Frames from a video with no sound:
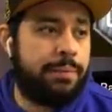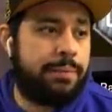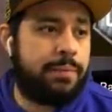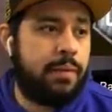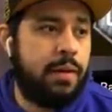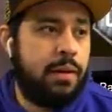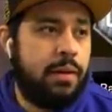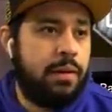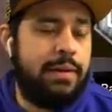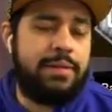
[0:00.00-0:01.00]
Hmm.
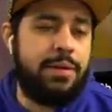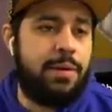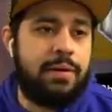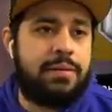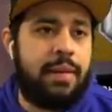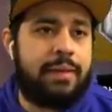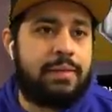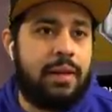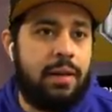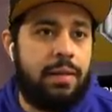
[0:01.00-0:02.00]
He's too good to like
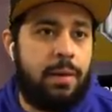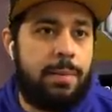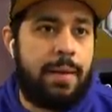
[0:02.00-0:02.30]
sell though,